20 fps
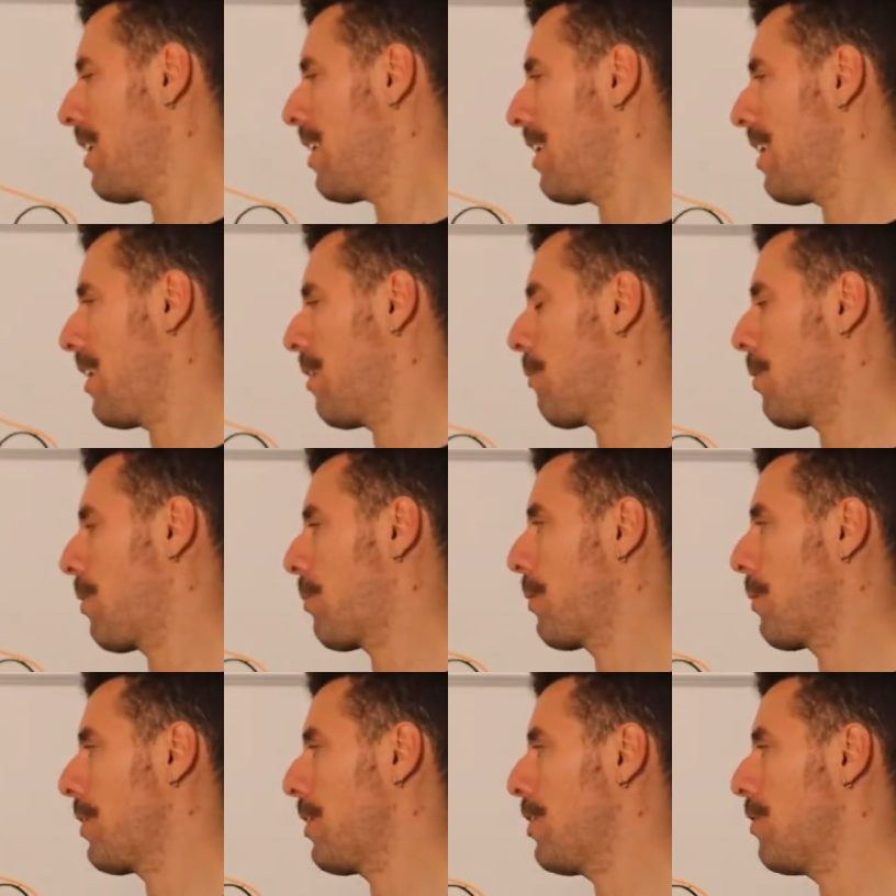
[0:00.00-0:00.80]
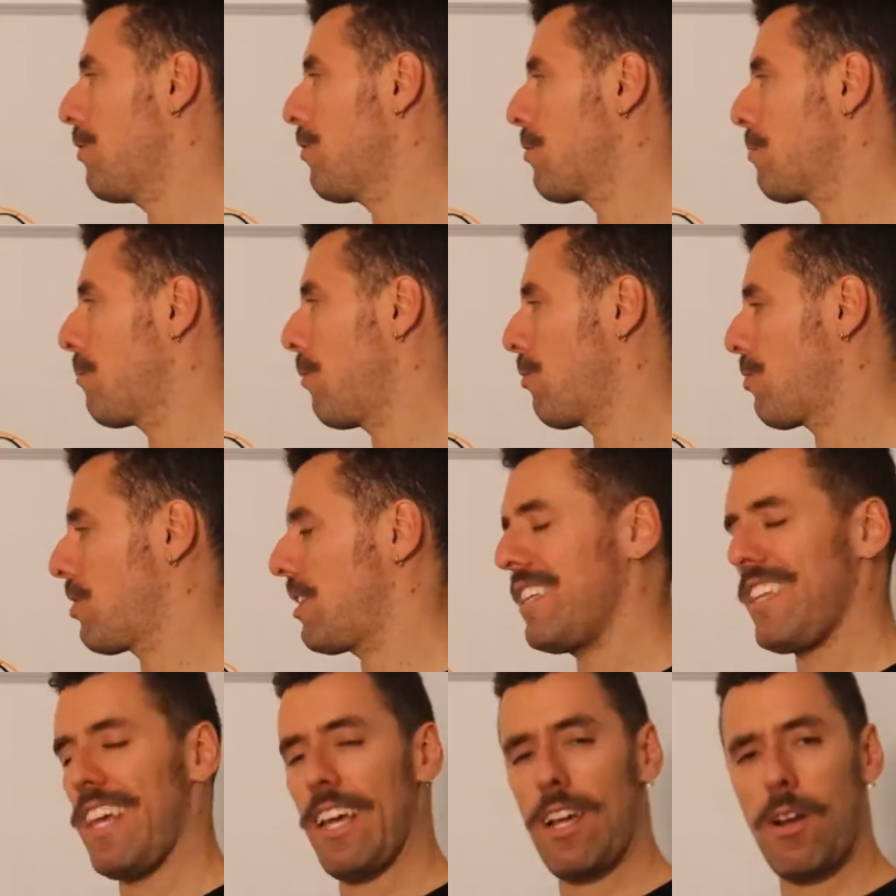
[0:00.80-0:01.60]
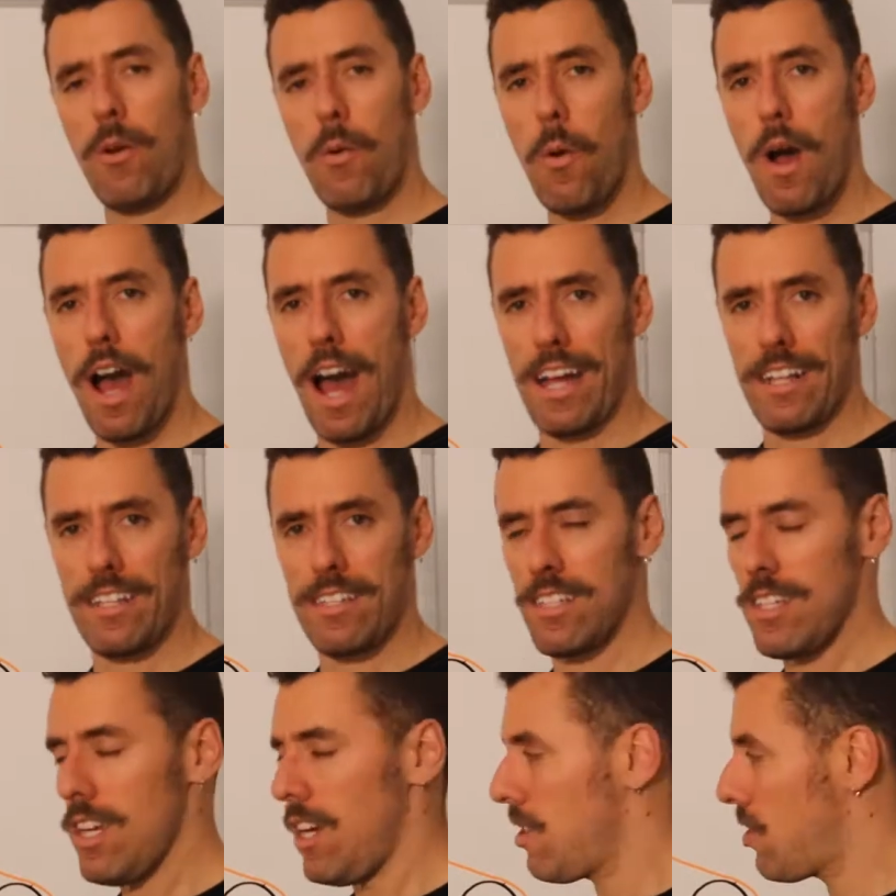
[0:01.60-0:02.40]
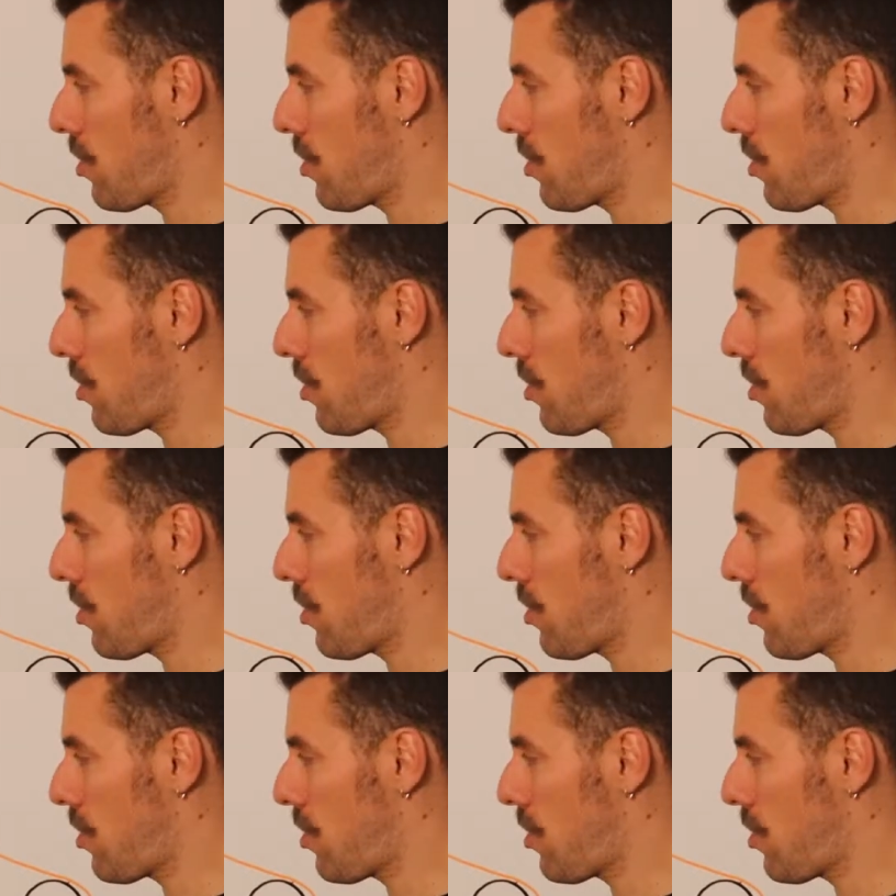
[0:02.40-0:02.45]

where we use mostly the quads.